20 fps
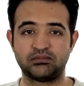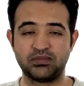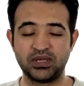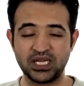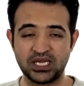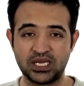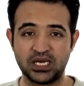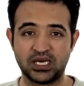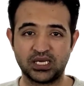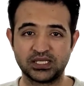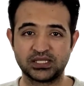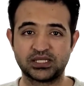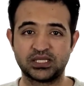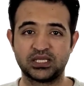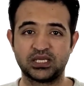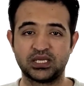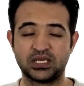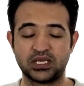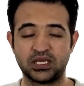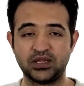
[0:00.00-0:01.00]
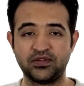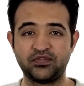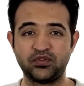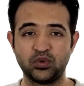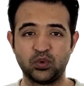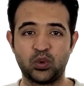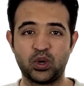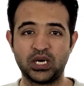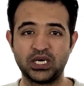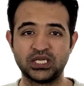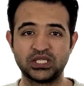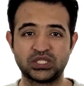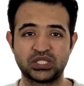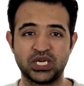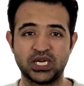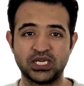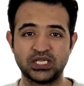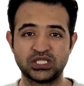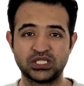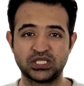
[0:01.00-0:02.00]
Because if you want to
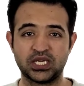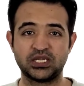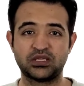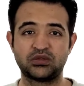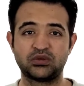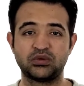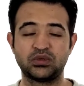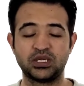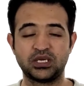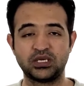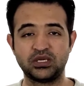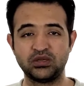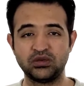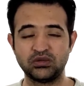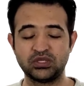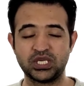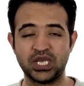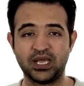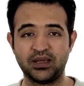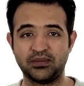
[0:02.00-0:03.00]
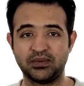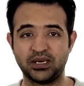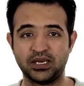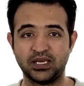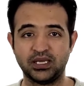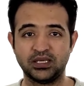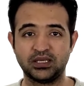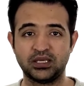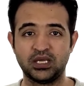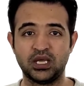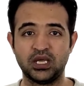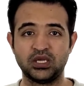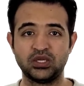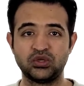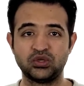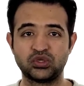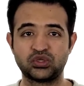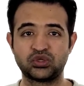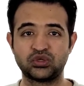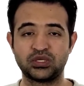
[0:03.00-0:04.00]
change it to the new cabinet,
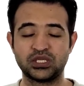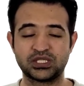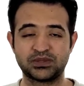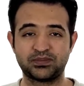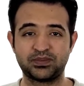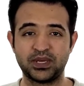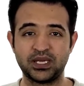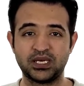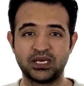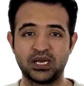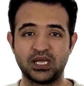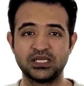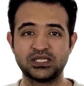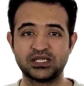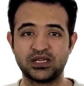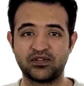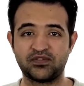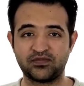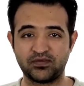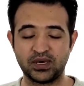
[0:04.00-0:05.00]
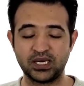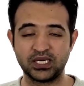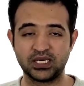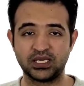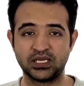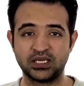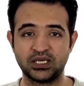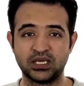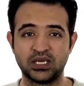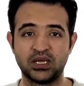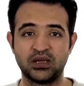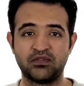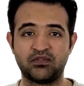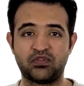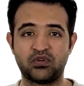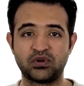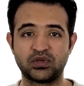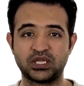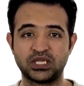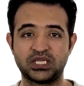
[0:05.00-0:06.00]
you should spend lots of money
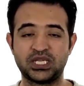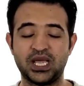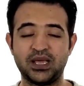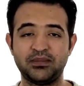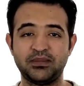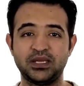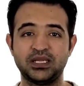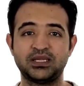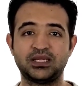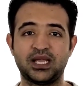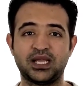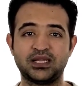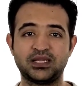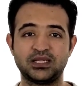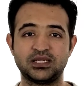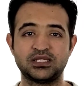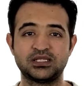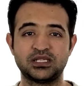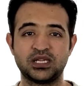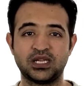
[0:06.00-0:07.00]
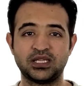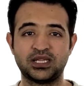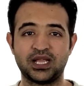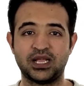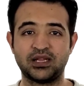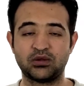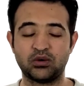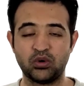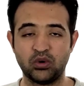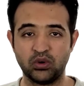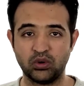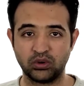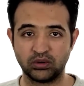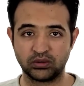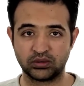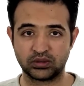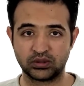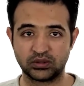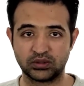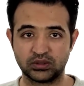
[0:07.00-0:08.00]
for the cabinet that is not that old.
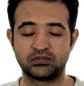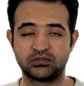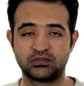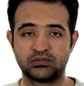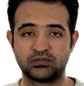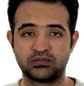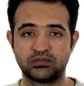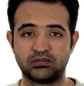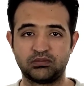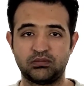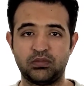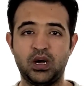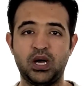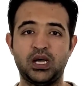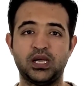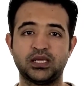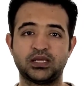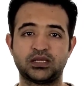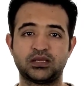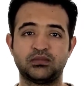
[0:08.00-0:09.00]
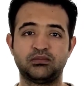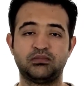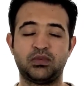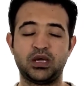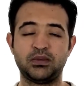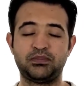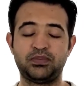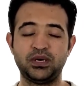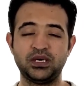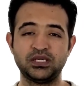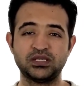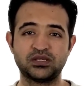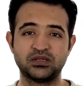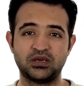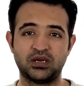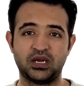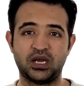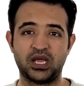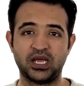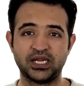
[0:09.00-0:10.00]
But my
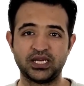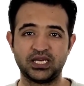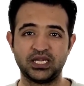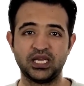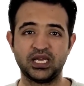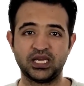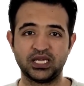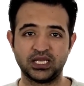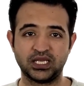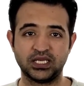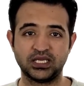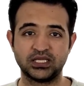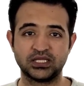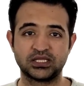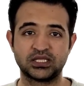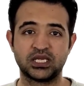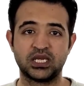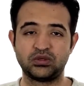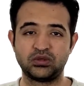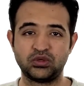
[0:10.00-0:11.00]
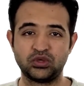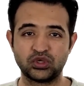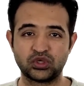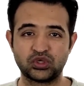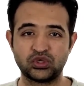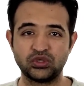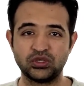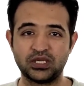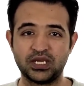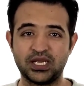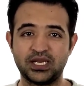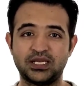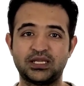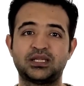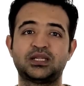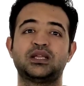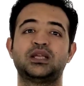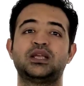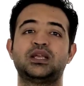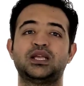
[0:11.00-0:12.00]
personal idea is you shouldn't
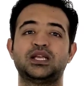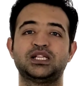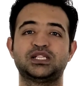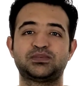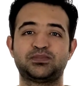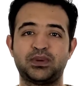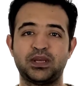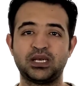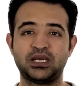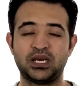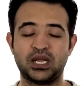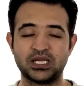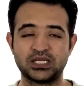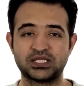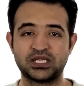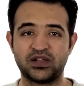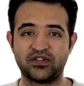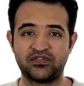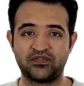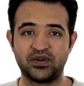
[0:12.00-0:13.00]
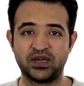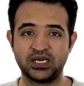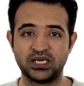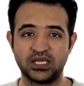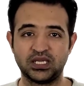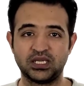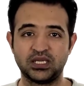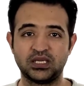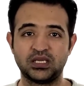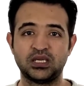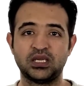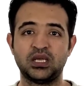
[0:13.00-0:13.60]
spend lots of money